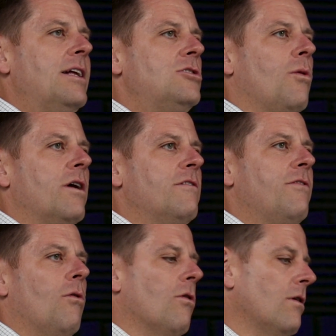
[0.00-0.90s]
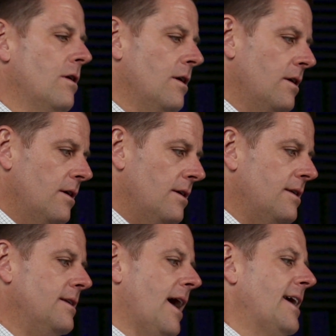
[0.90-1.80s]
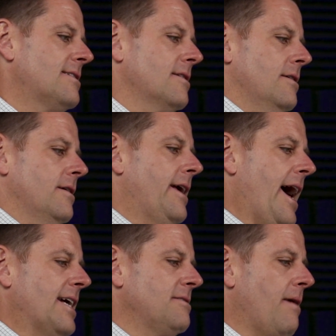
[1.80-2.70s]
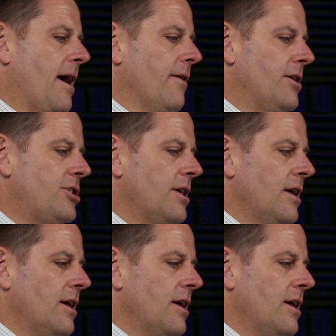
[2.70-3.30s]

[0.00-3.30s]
24. Nice gas mileage.